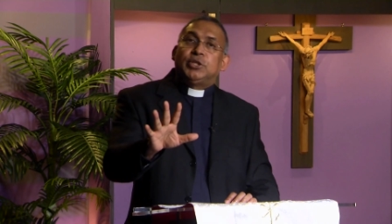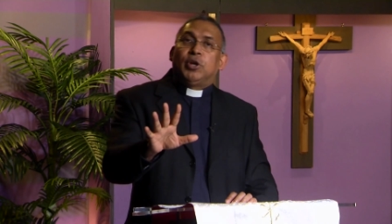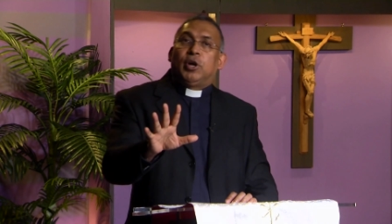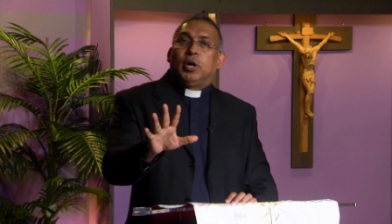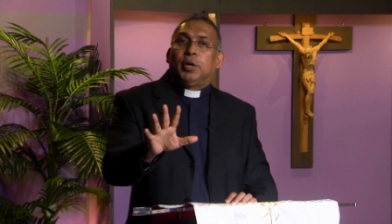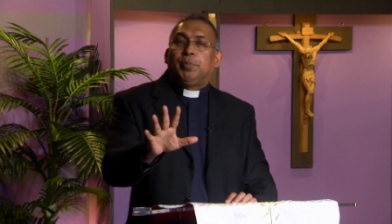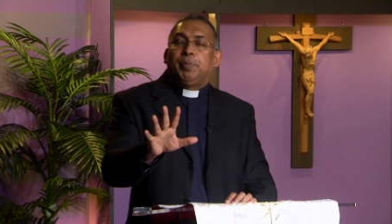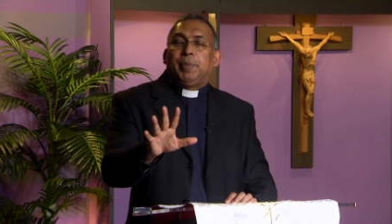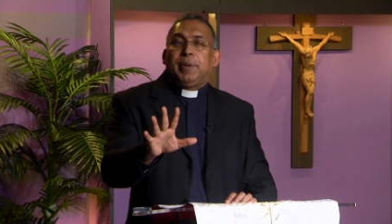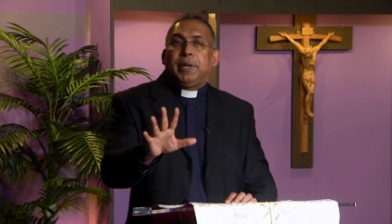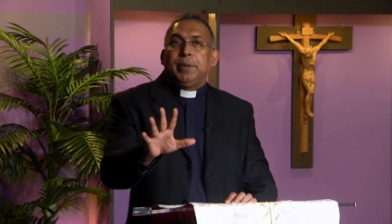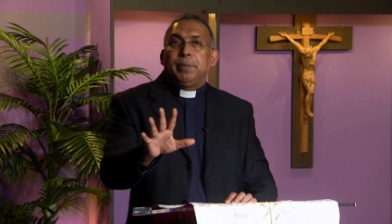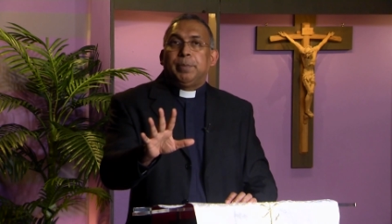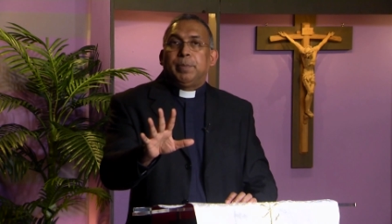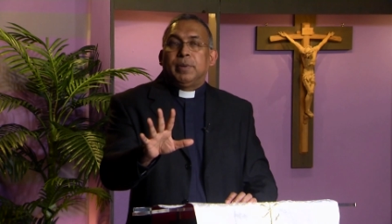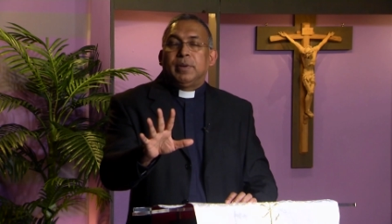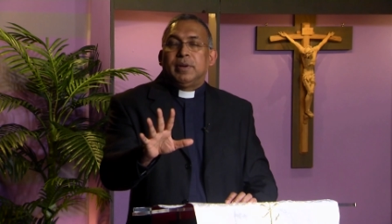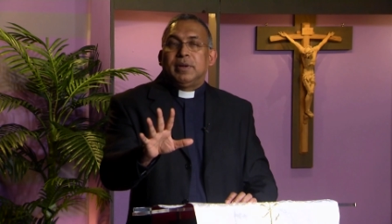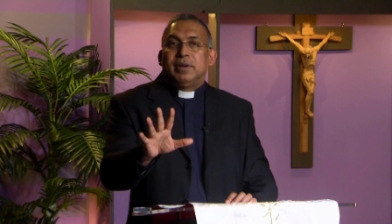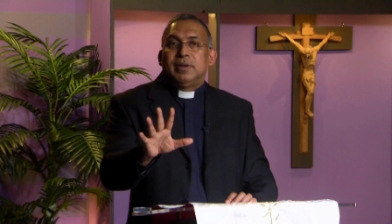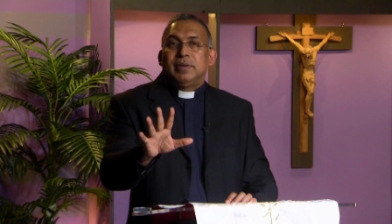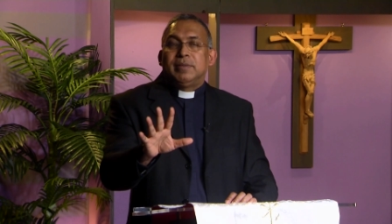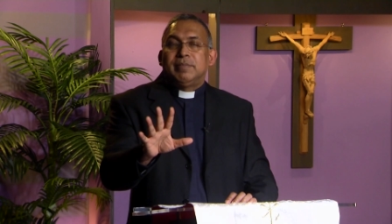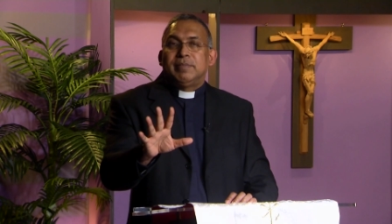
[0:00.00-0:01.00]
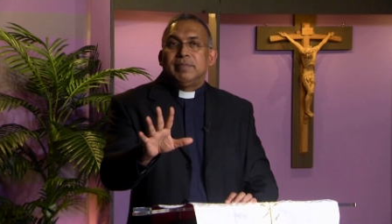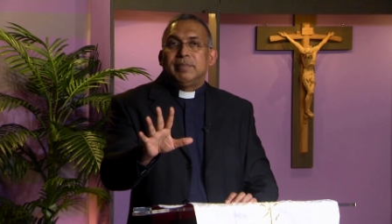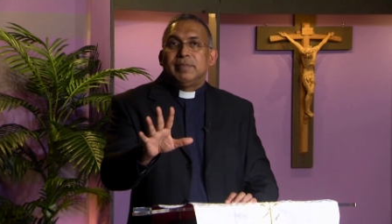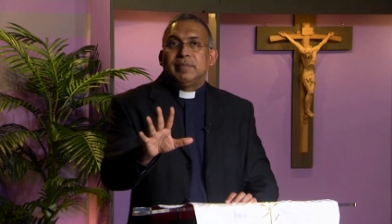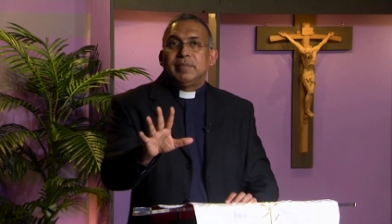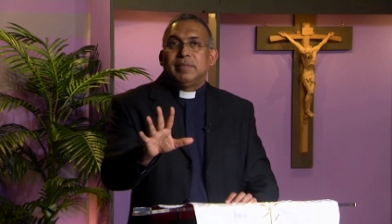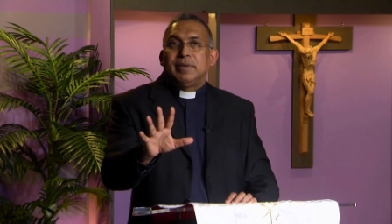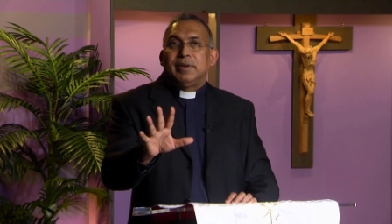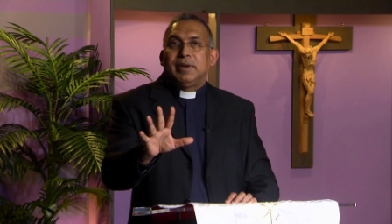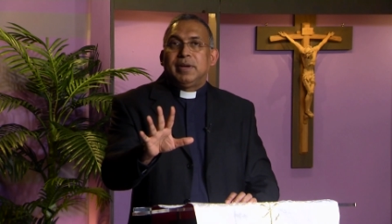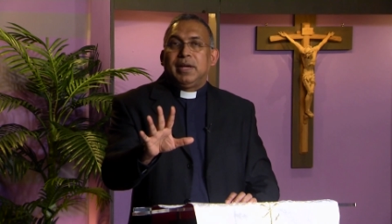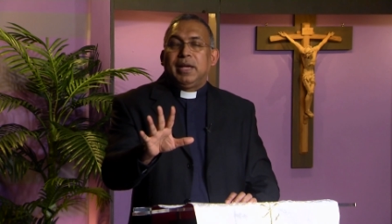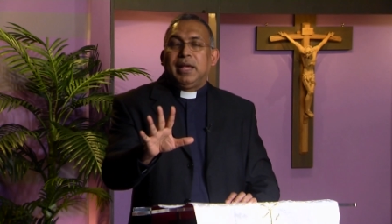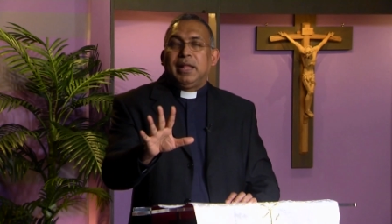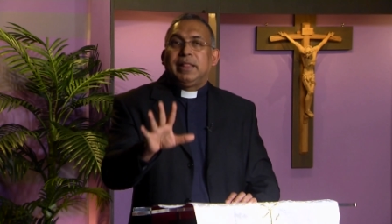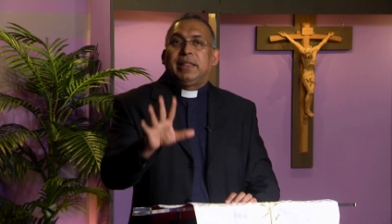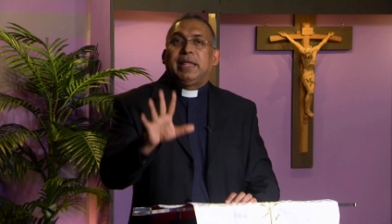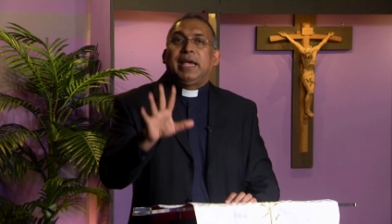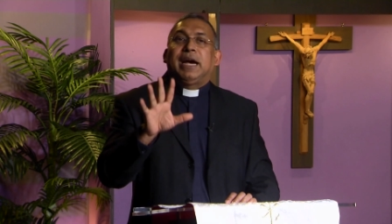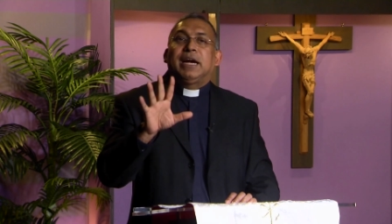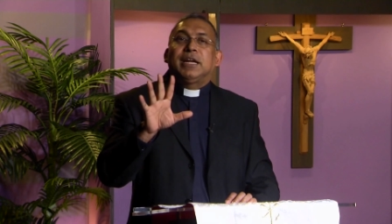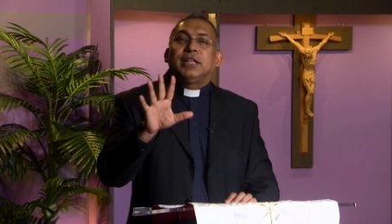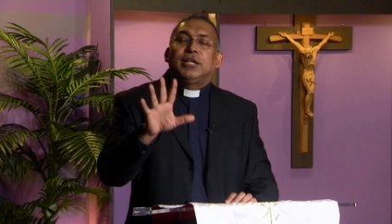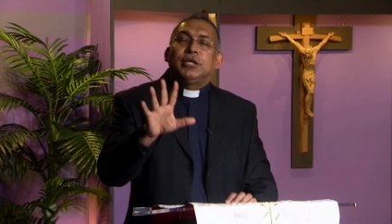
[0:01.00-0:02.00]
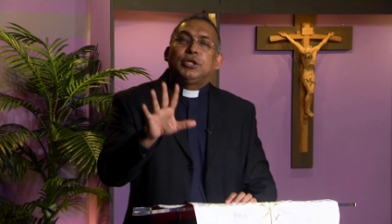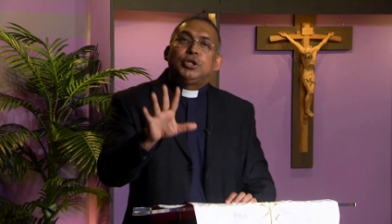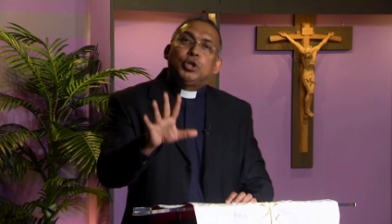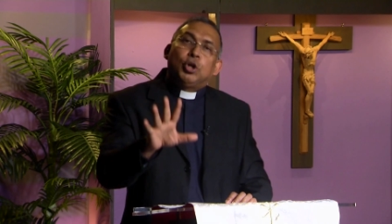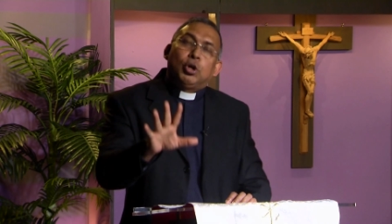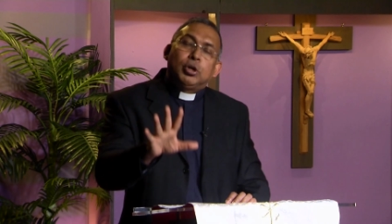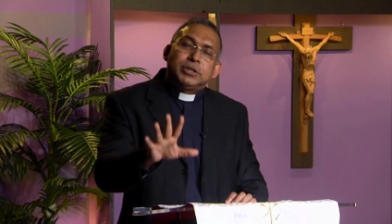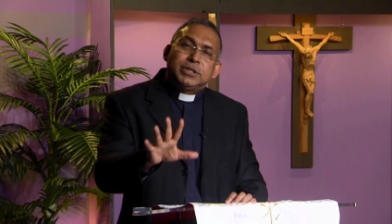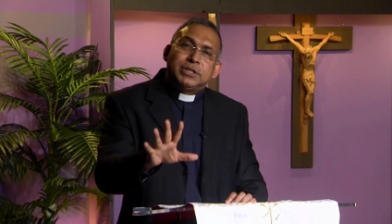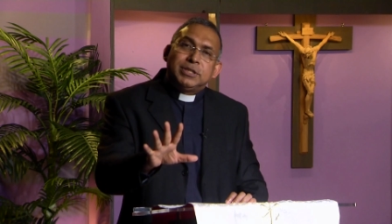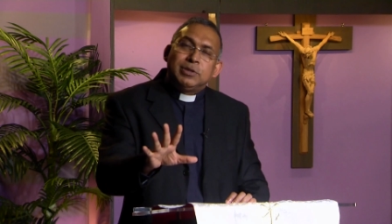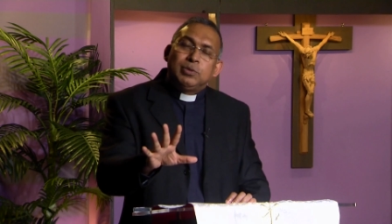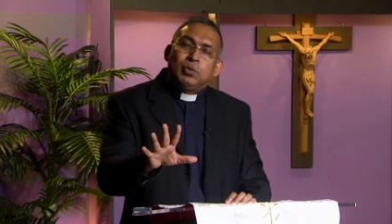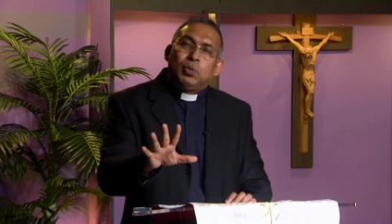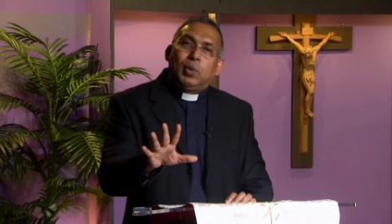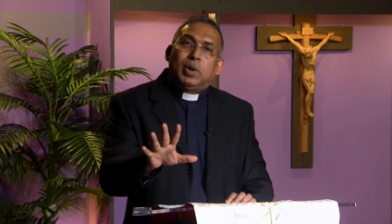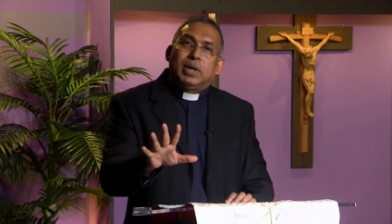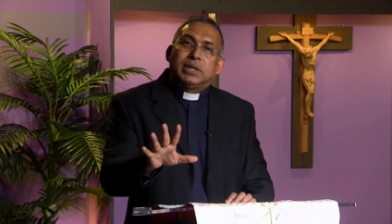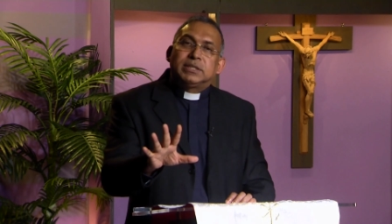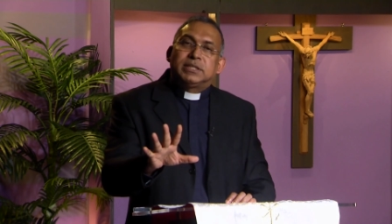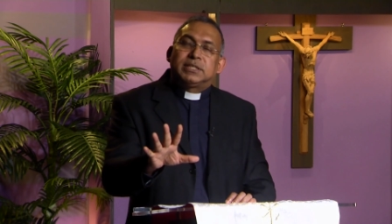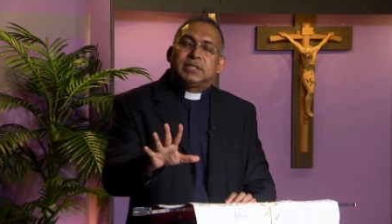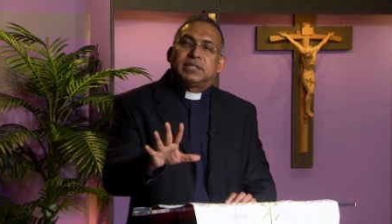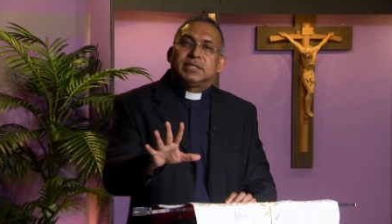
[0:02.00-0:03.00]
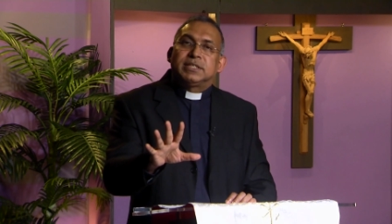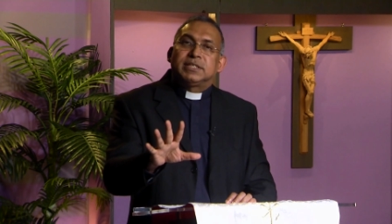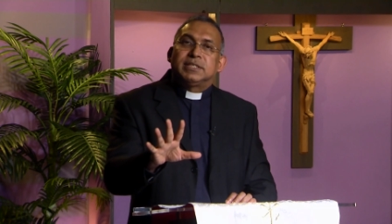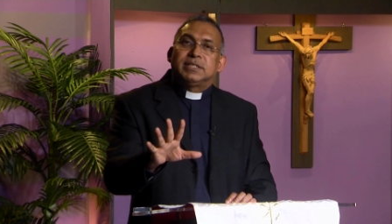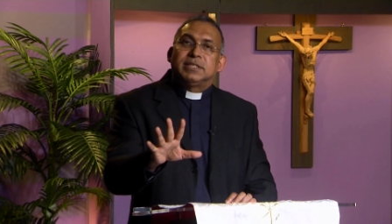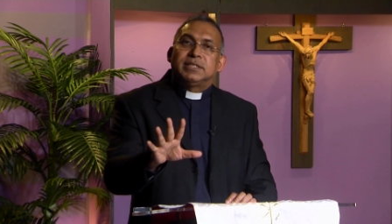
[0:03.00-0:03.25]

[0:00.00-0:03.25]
own people. They are the chosen ones.